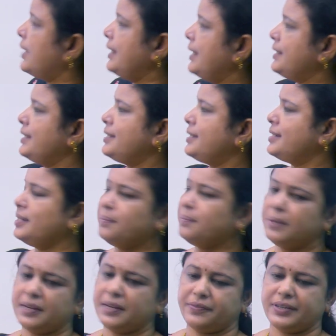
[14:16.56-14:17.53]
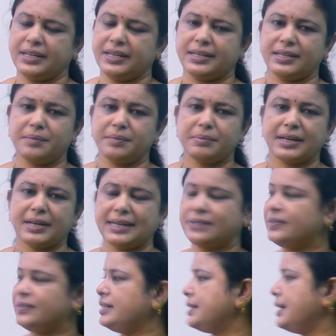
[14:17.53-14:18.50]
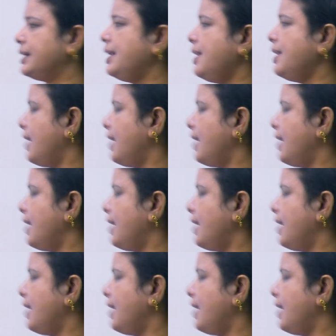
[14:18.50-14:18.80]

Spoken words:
right atrium, right ventricle